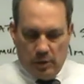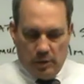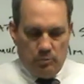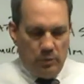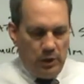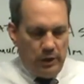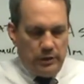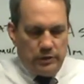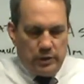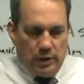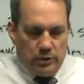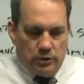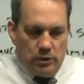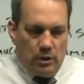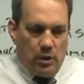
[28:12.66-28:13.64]
Millie
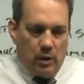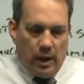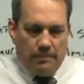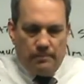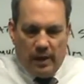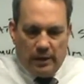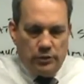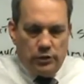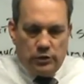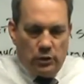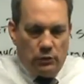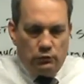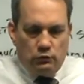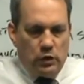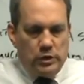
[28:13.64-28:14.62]
says, I just
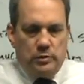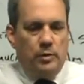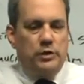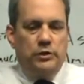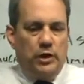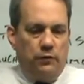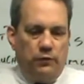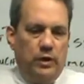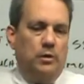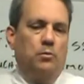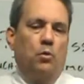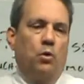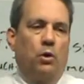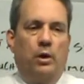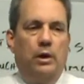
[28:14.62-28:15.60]
don't trust myself
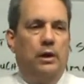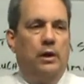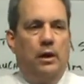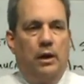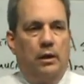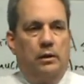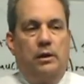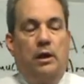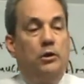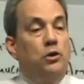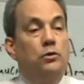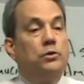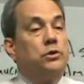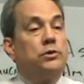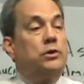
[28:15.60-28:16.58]
anymore. Can you
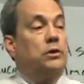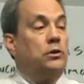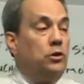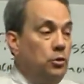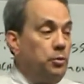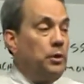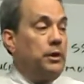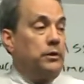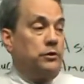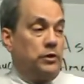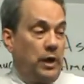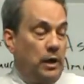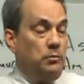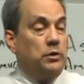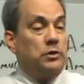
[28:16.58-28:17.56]
just send duplicate
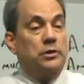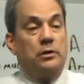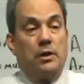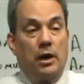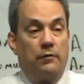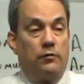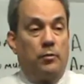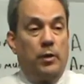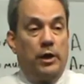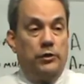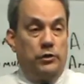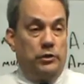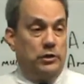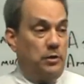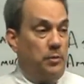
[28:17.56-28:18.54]
statements and
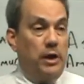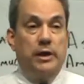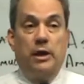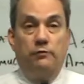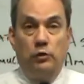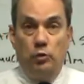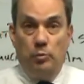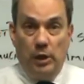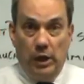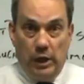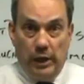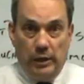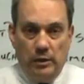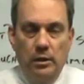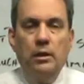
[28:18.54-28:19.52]
confirmations to my nephew
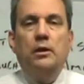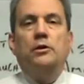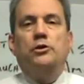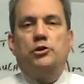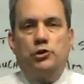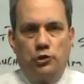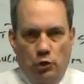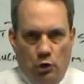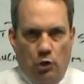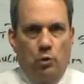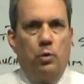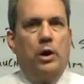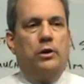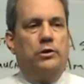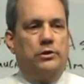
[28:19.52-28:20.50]
Billy? Sure.
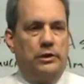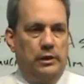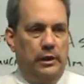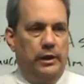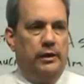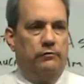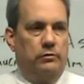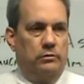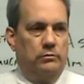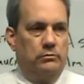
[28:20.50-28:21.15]
Where does he live?